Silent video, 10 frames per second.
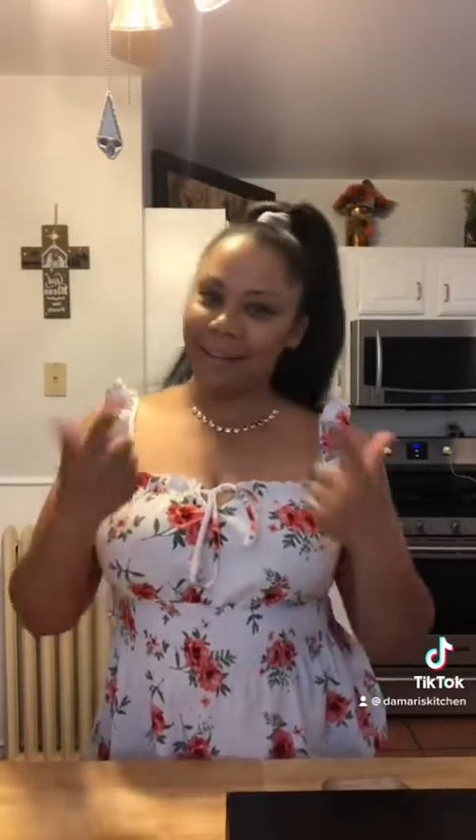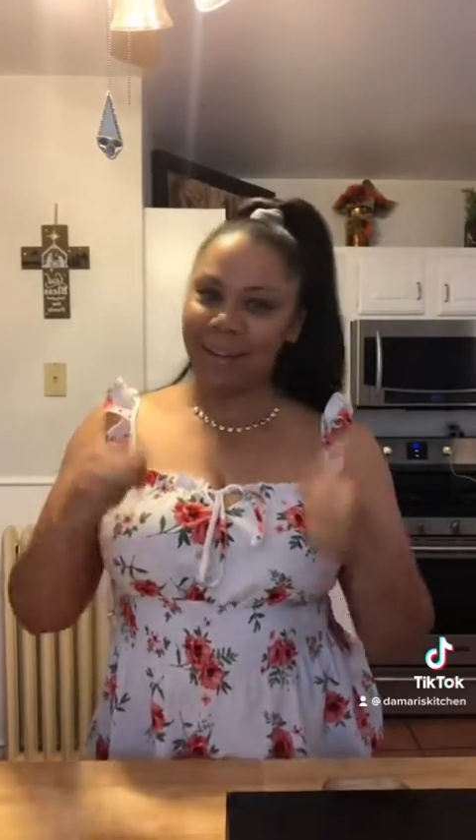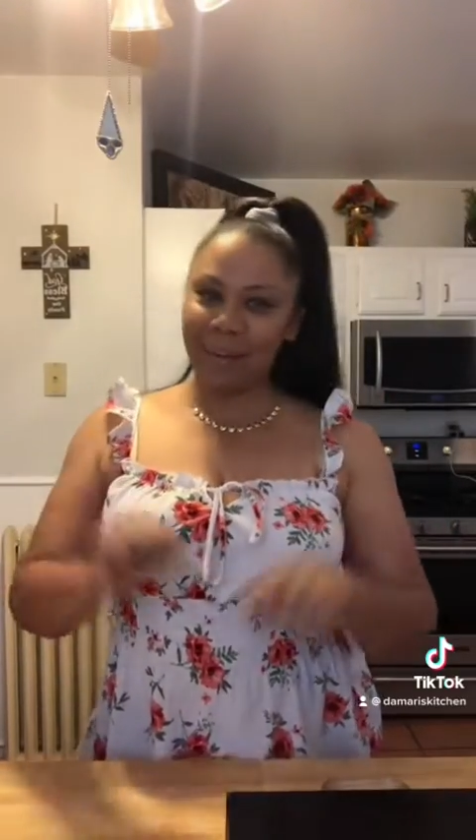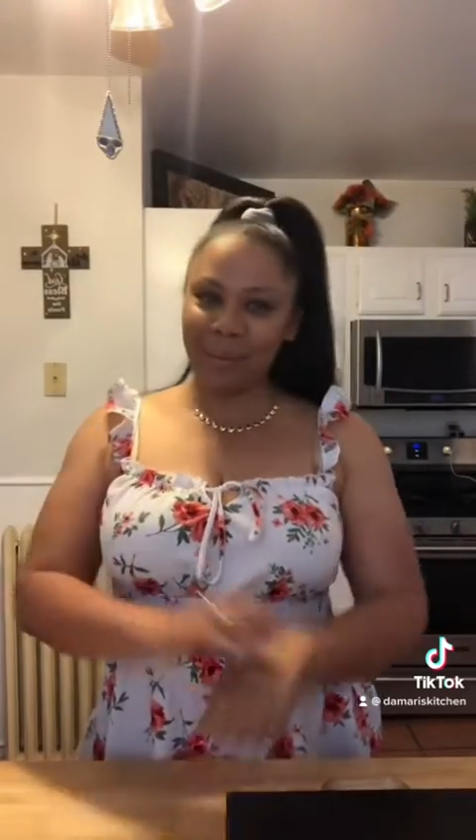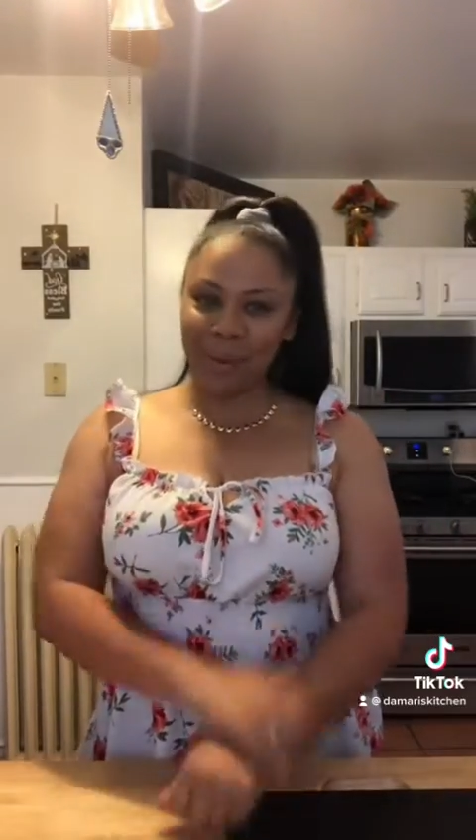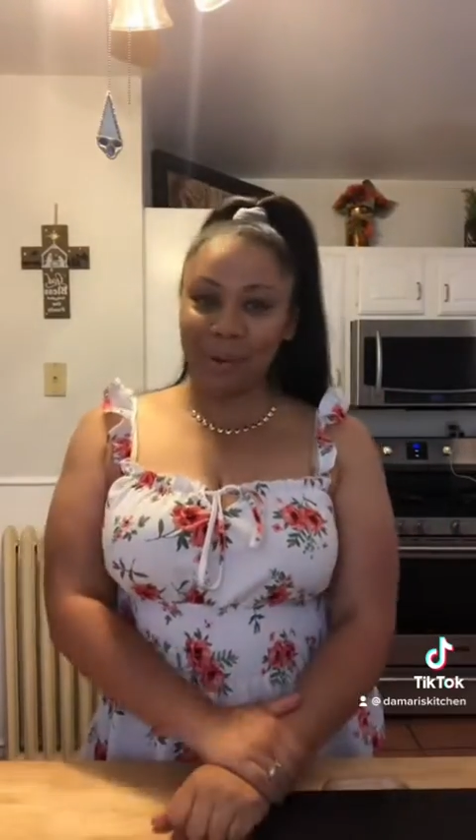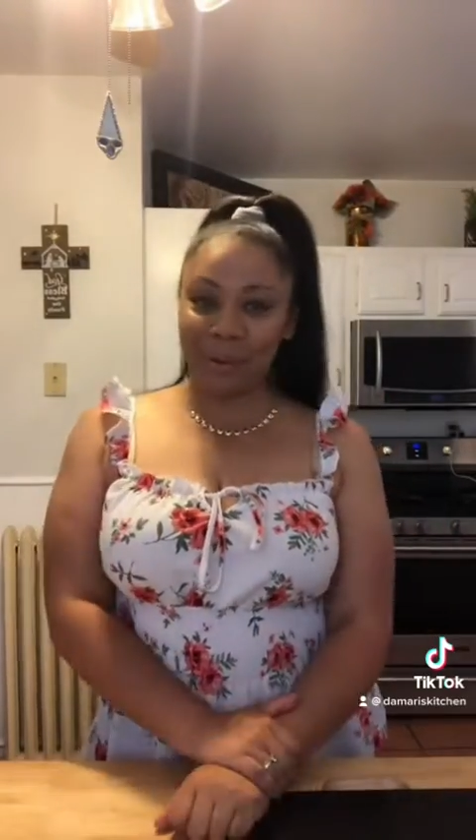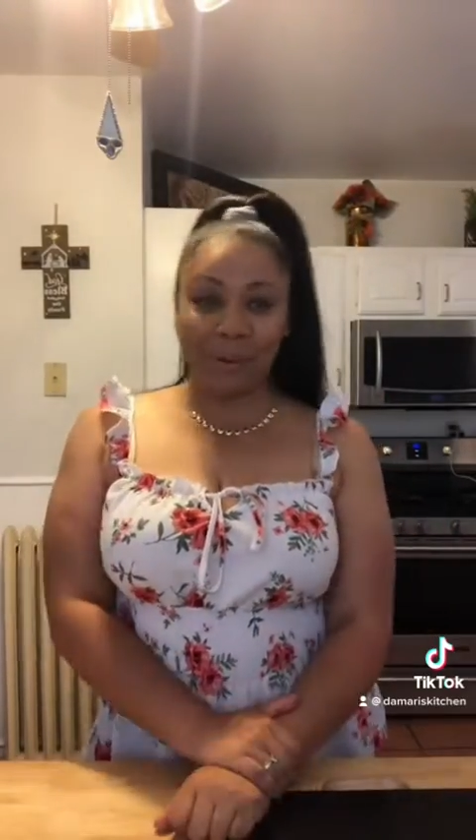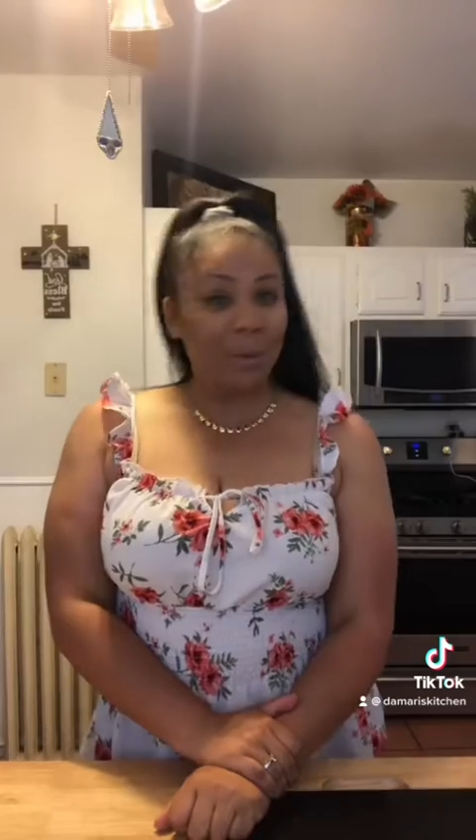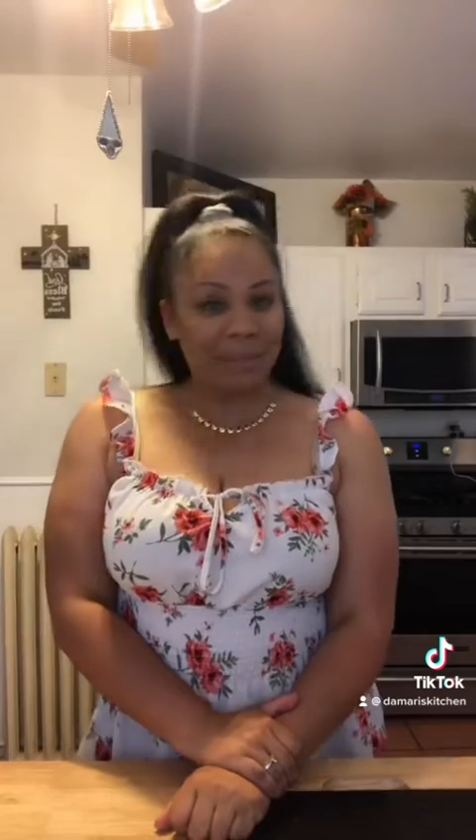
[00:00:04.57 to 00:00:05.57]
So I can show you
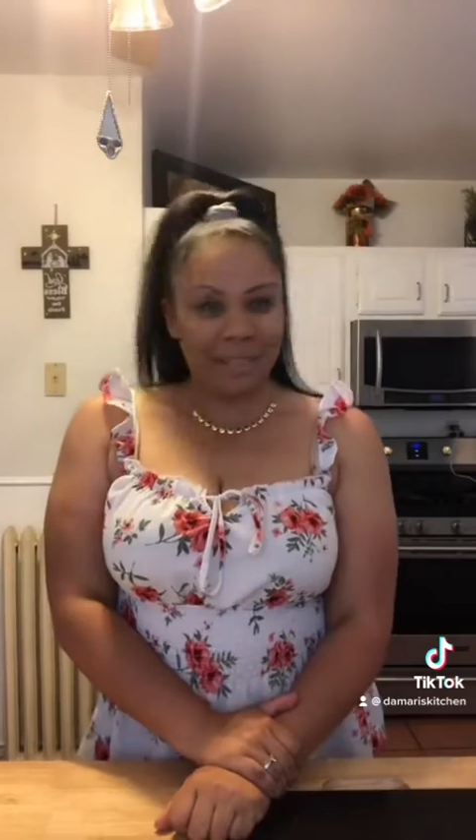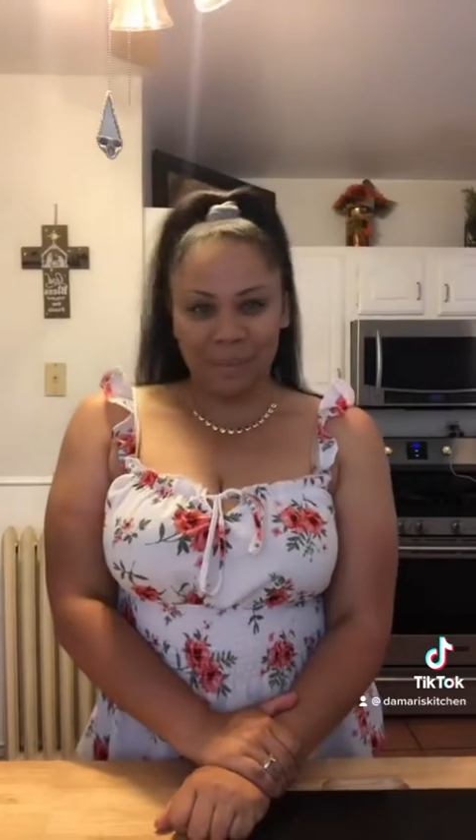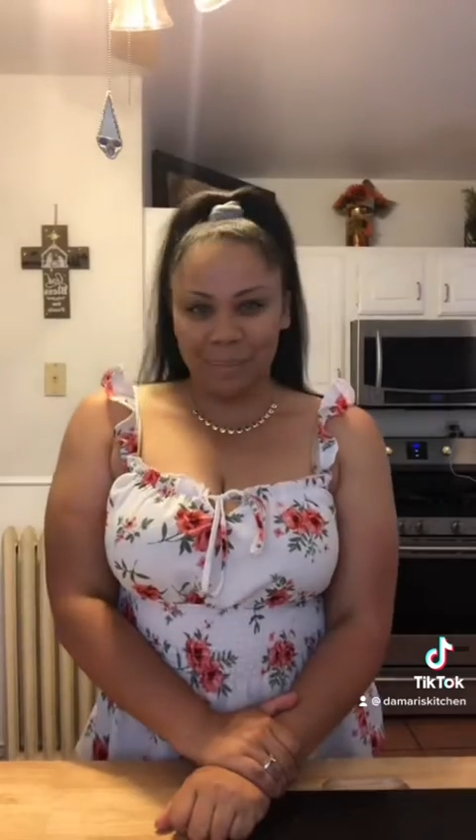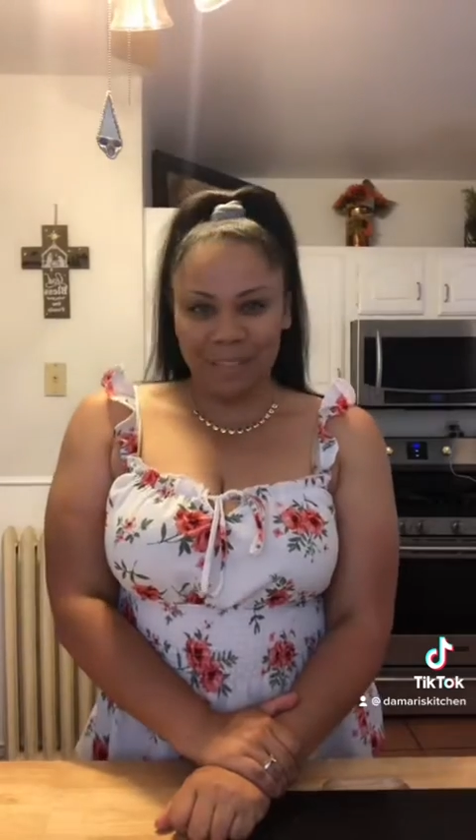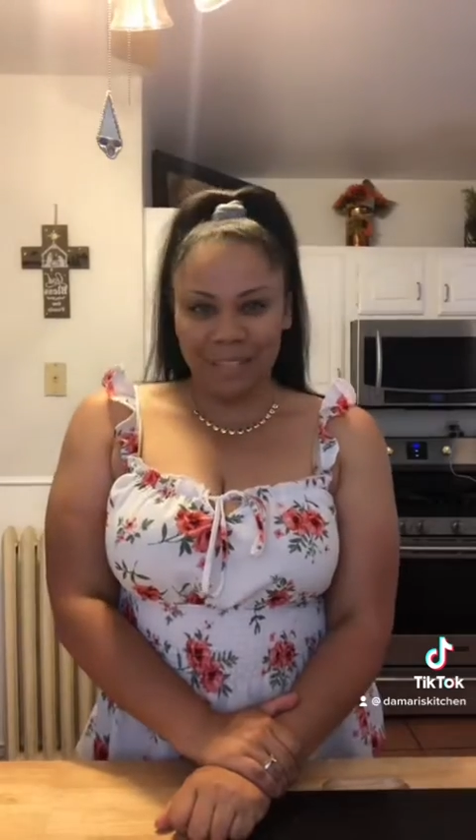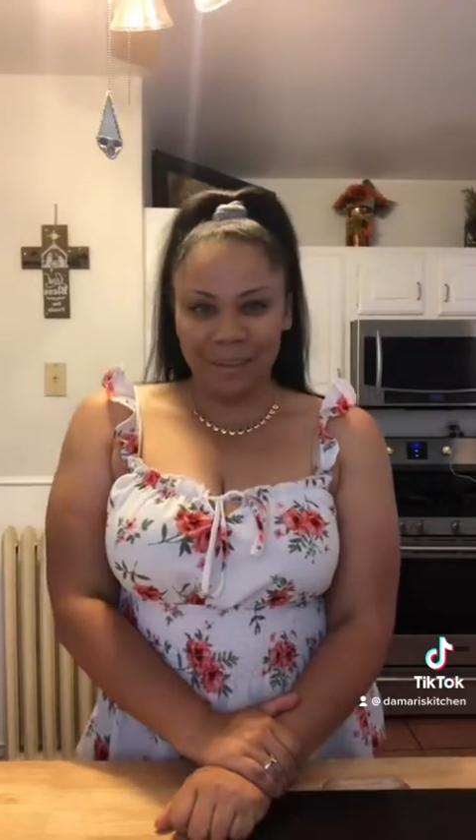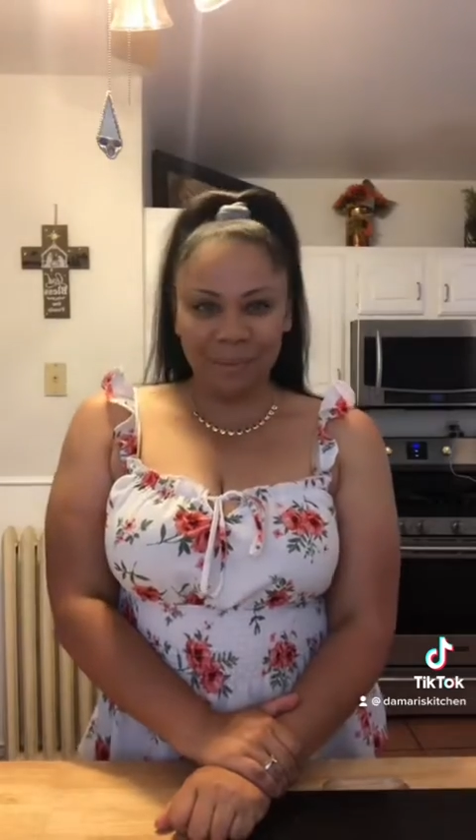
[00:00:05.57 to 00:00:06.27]
pasito pasito.